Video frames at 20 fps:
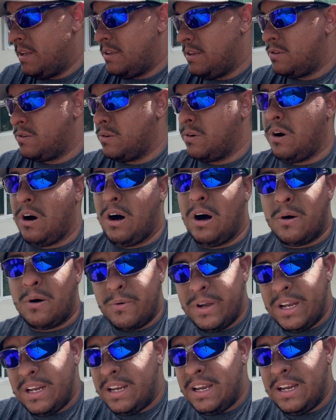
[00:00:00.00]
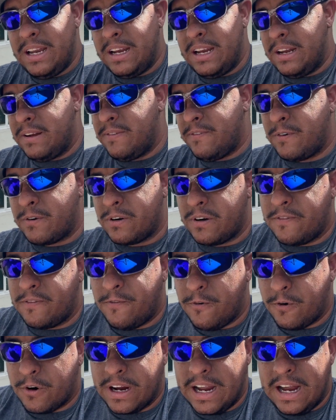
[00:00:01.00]
So all we need for a
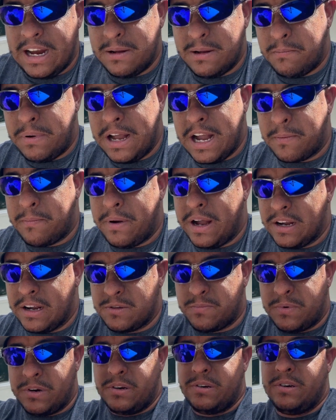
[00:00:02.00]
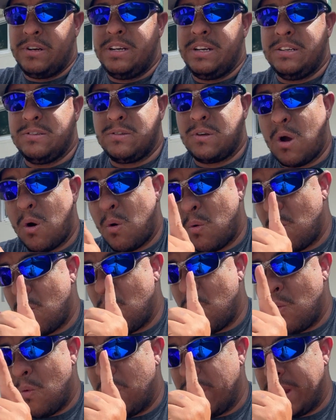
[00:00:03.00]
4-gallon backpack sprayer is
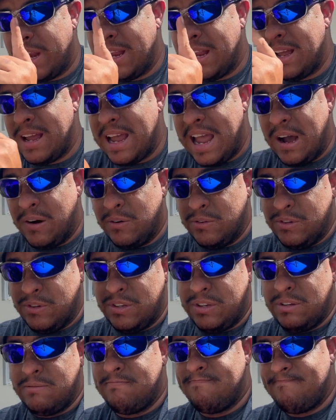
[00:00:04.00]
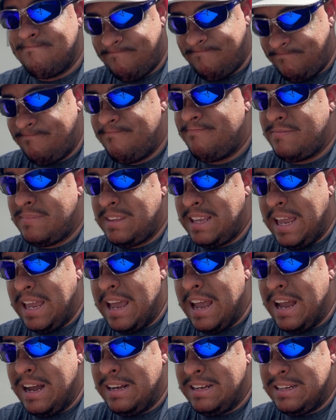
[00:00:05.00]
1 ounce.
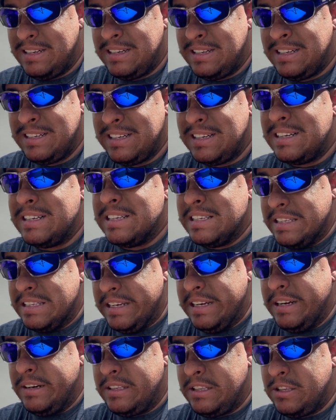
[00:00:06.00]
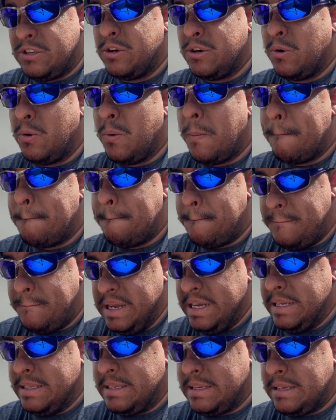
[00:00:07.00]
Yeah, a little
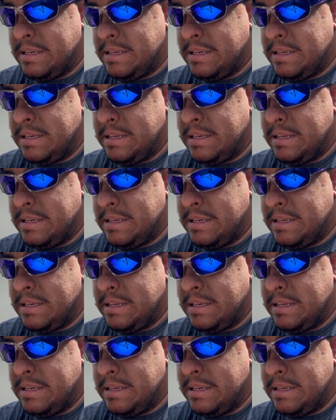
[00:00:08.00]
bit.